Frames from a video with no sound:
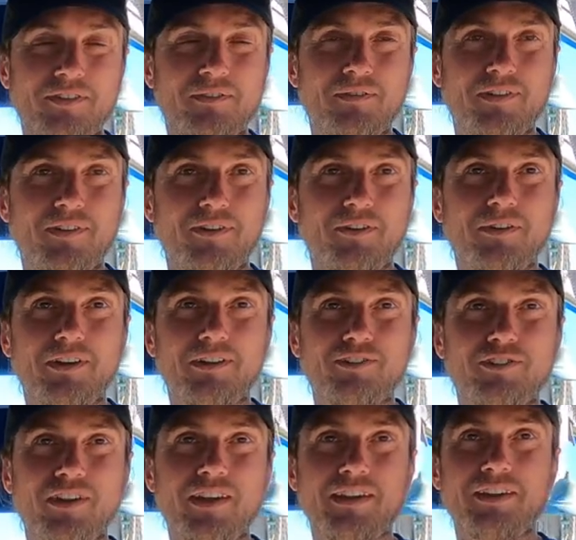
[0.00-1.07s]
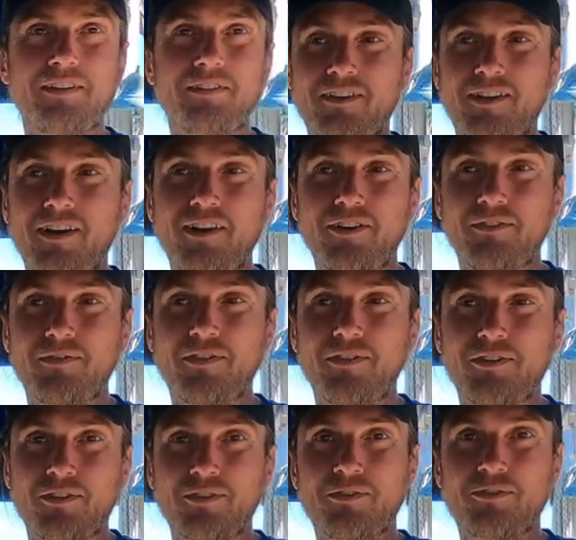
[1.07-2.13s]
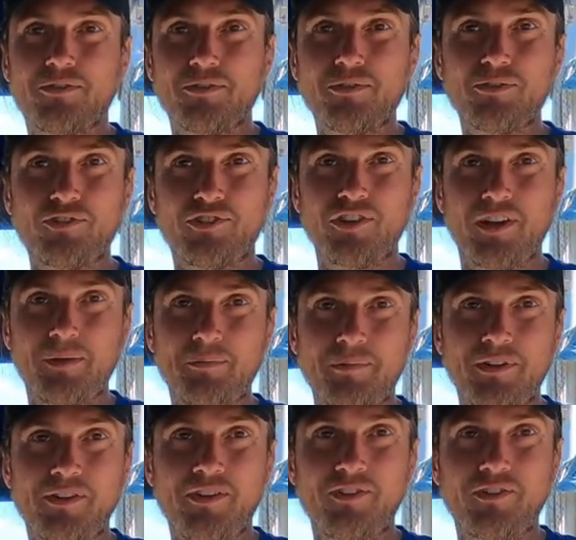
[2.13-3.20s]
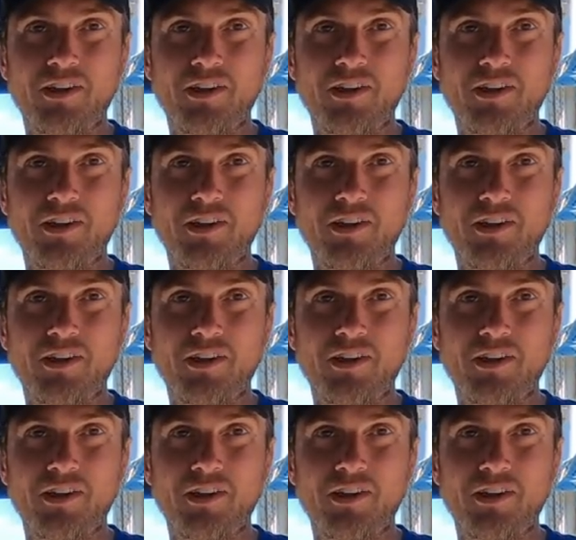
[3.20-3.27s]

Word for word: in the video, a giant Carnival cruise ship in the